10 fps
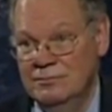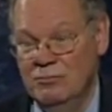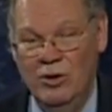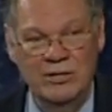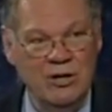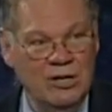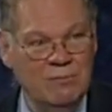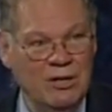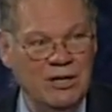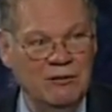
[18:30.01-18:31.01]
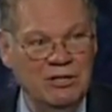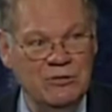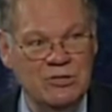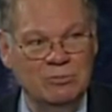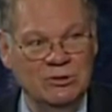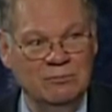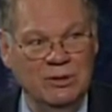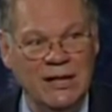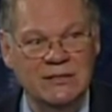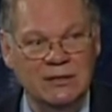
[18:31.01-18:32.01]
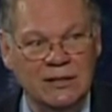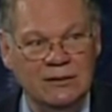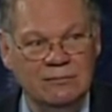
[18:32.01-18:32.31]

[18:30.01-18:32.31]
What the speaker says: Boy, talk about irreducible complexity.